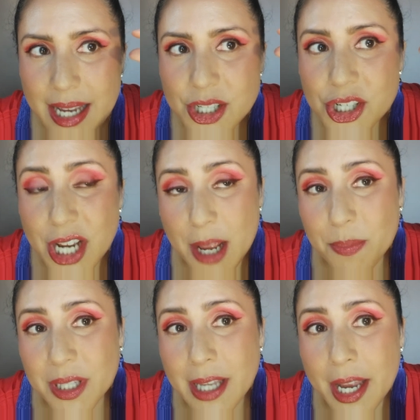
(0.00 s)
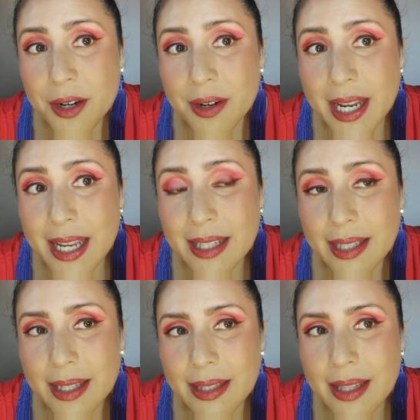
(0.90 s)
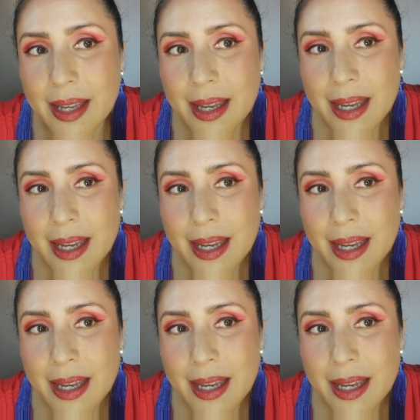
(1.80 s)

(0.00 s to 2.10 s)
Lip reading: eye shape that I created,